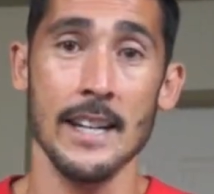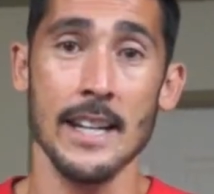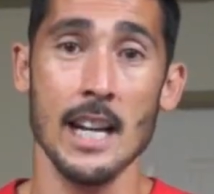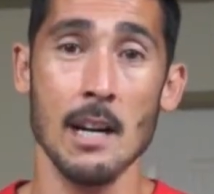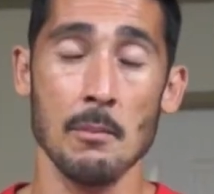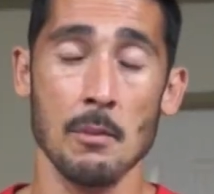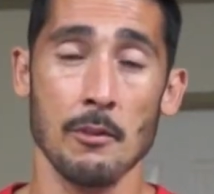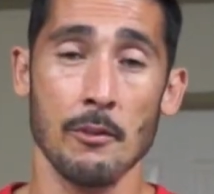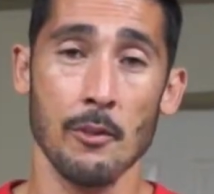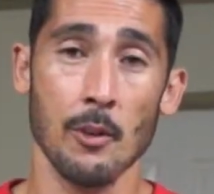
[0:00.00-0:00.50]

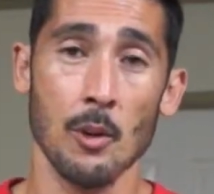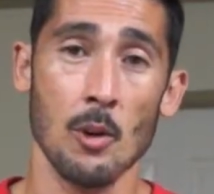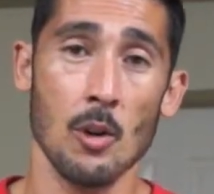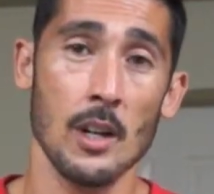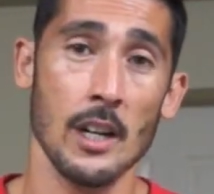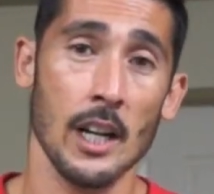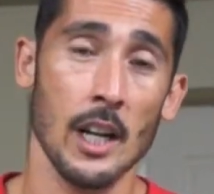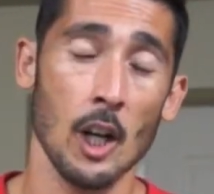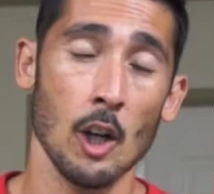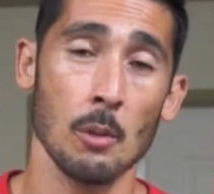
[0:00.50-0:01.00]
Number four,
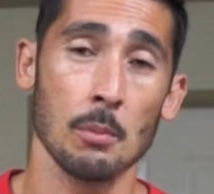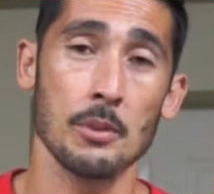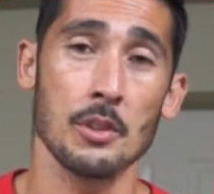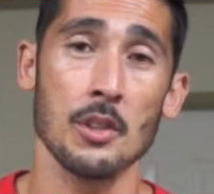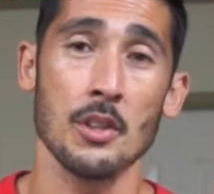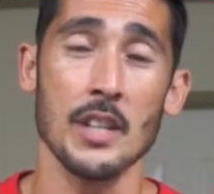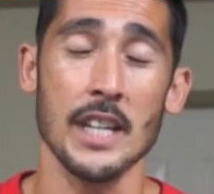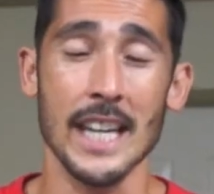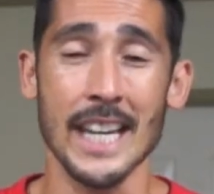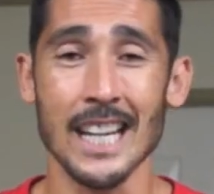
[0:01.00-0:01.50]
it helps
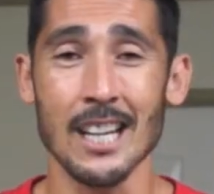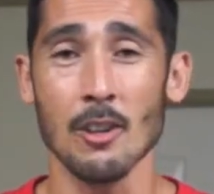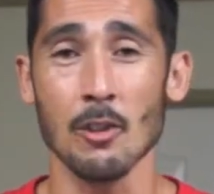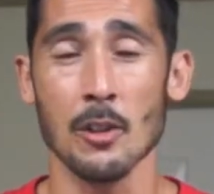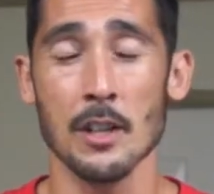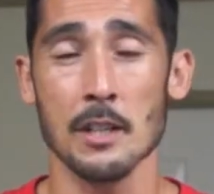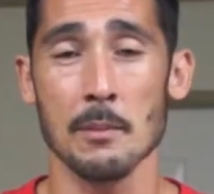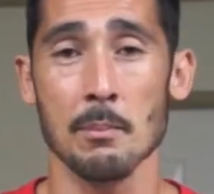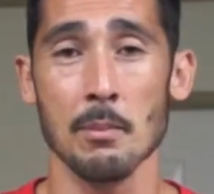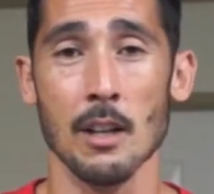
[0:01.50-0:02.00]
to
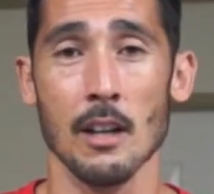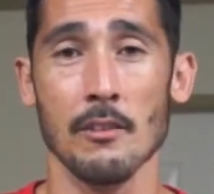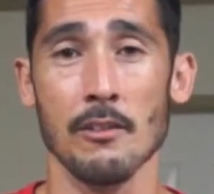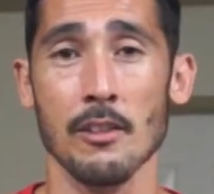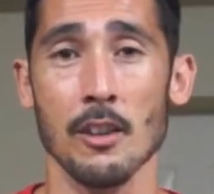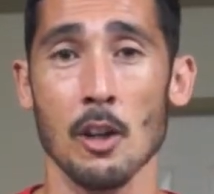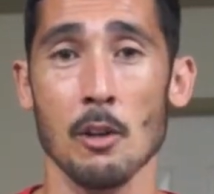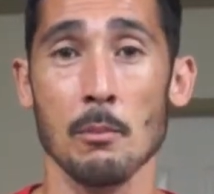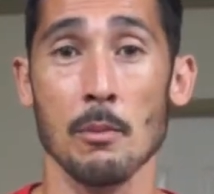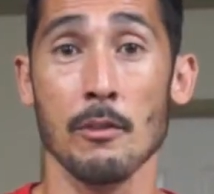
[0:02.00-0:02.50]
increase blood
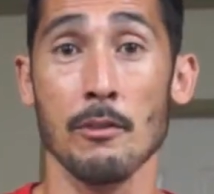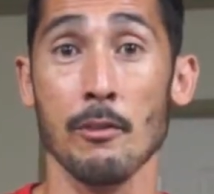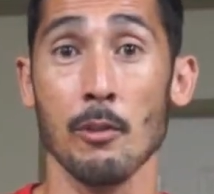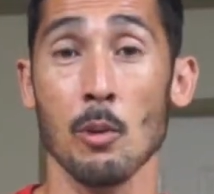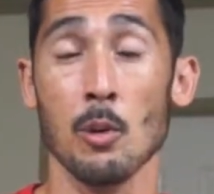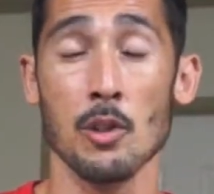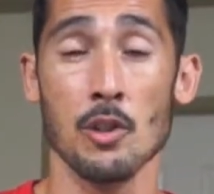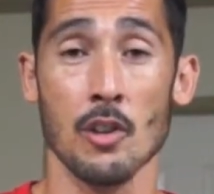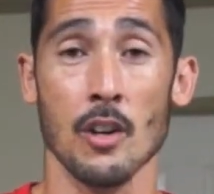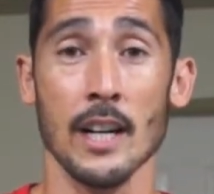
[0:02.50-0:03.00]
flow
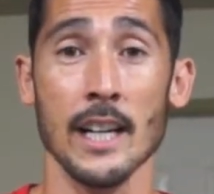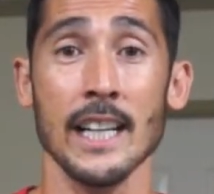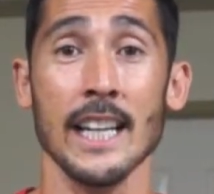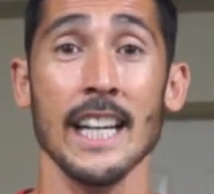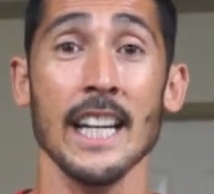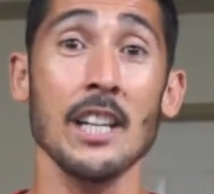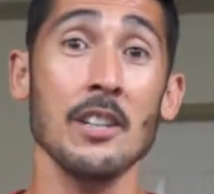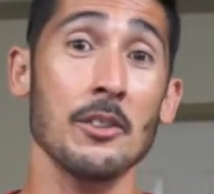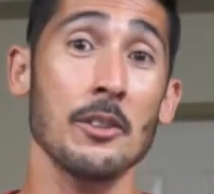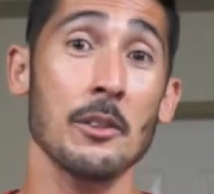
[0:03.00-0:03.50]
before training
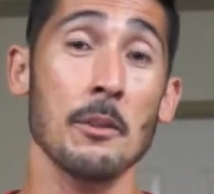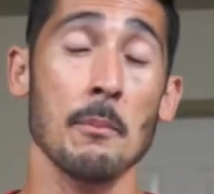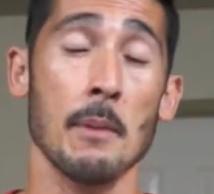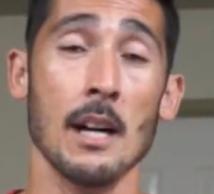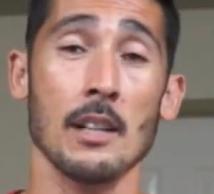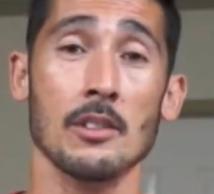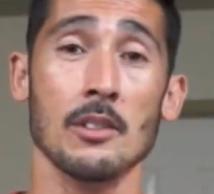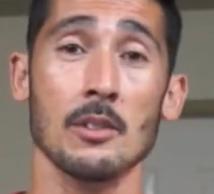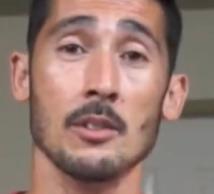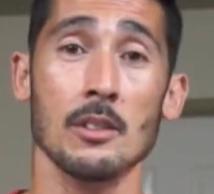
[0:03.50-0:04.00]
into the
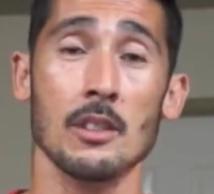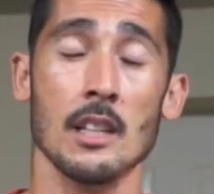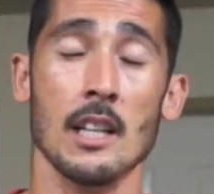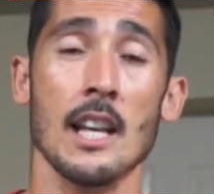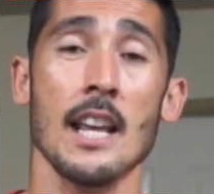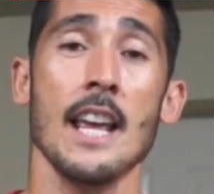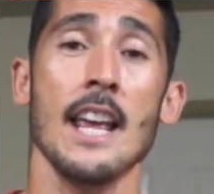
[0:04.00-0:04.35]
muscles,